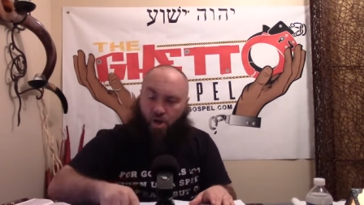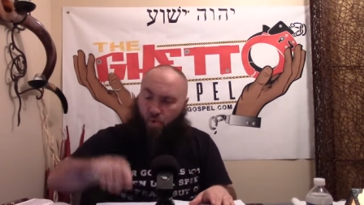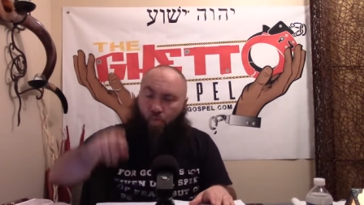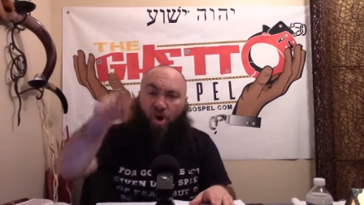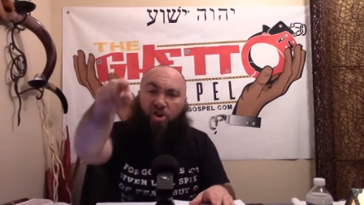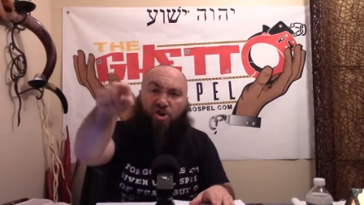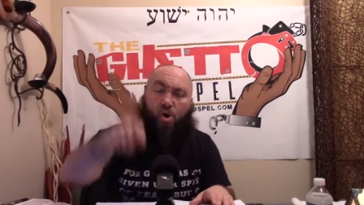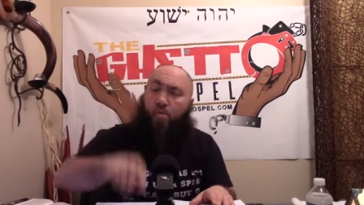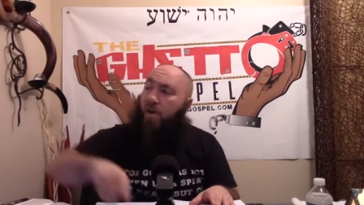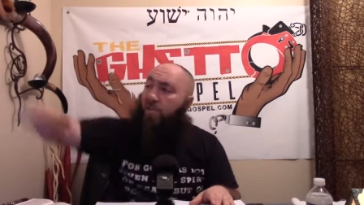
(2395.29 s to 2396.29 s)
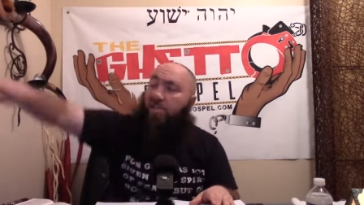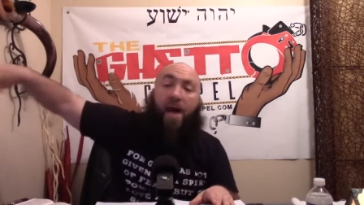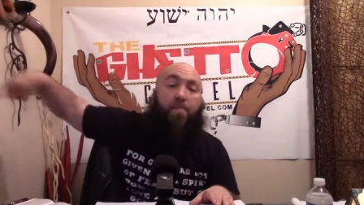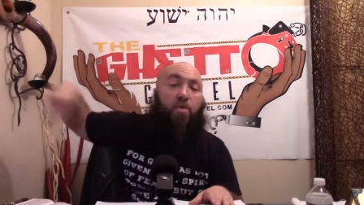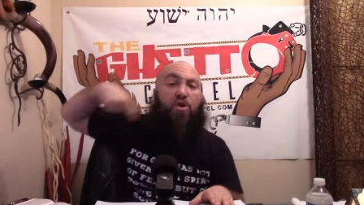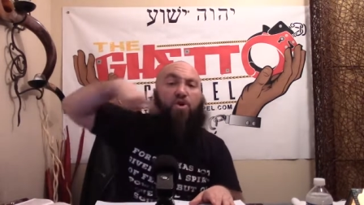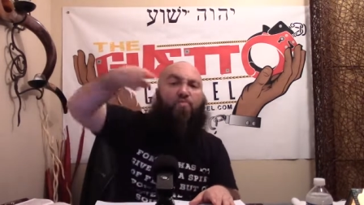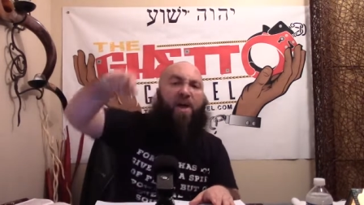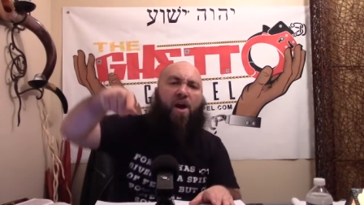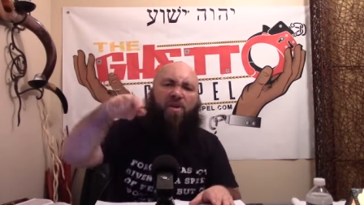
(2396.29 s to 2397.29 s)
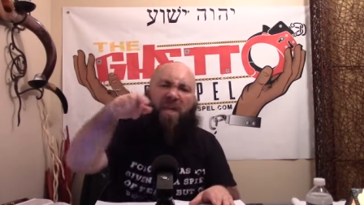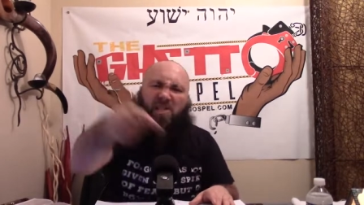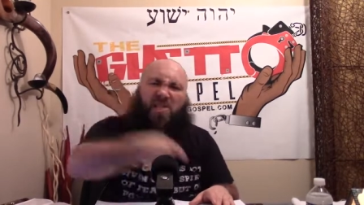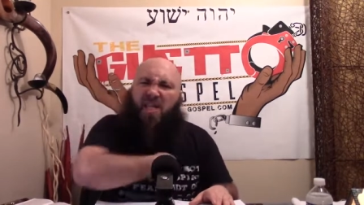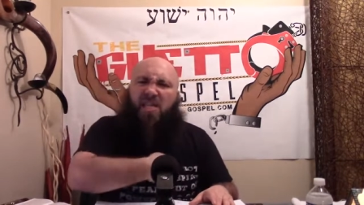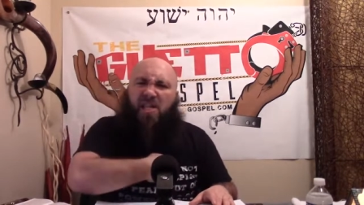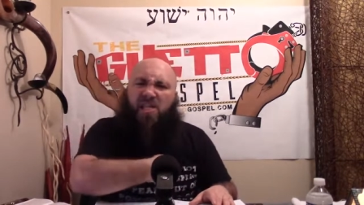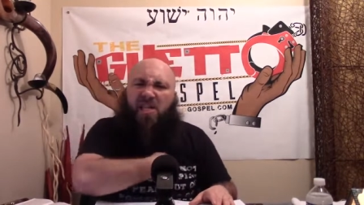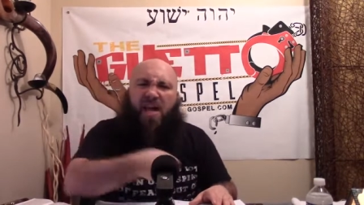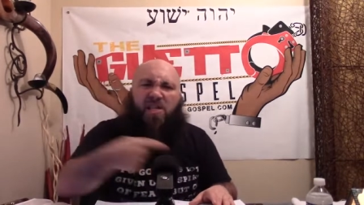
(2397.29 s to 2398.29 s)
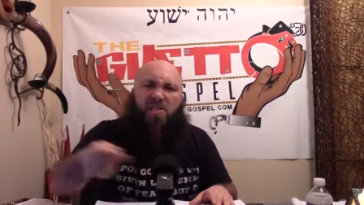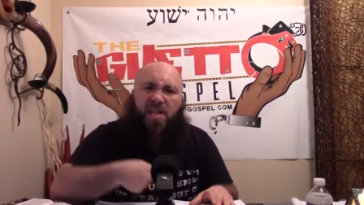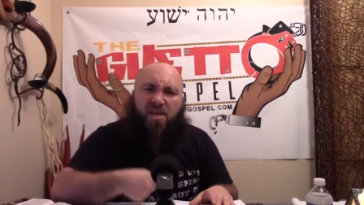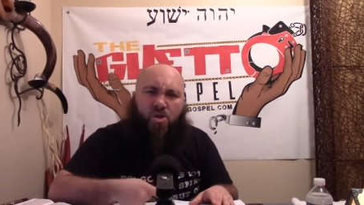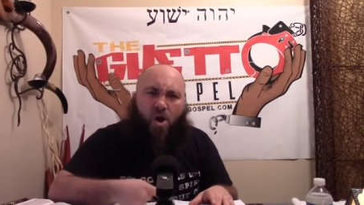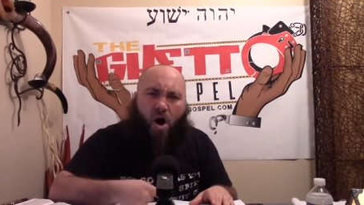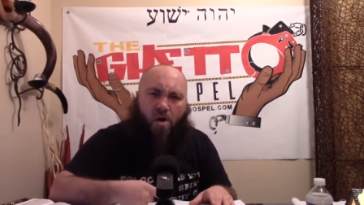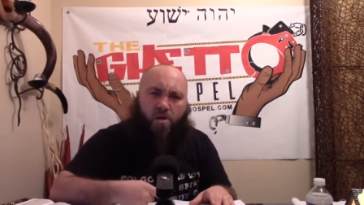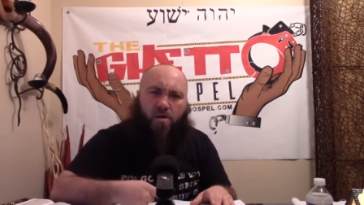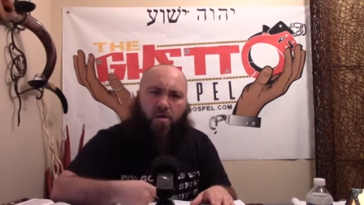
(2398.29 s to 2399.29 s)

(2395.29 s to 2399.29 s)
You want to know? Stop looking around. Is he? Does he got a seat in your heart?